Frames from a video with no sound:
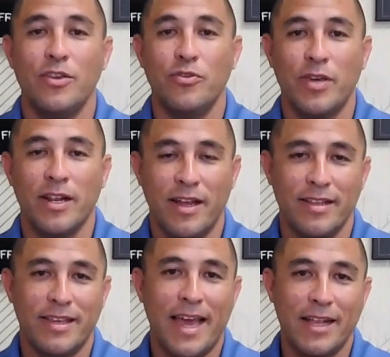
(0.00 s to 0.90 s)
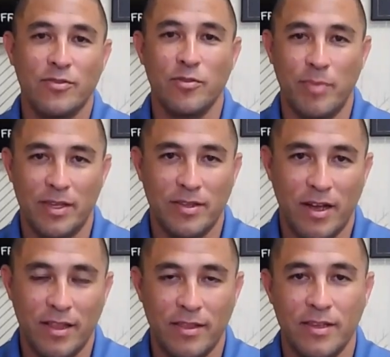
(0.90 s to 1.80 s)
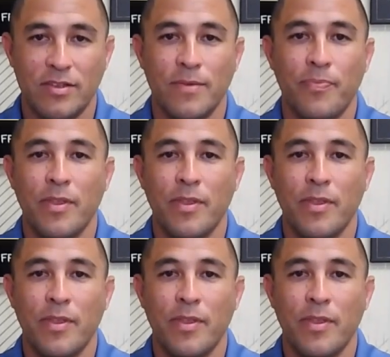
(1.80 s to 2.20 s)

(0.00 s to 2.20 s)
you cannot cancel based on this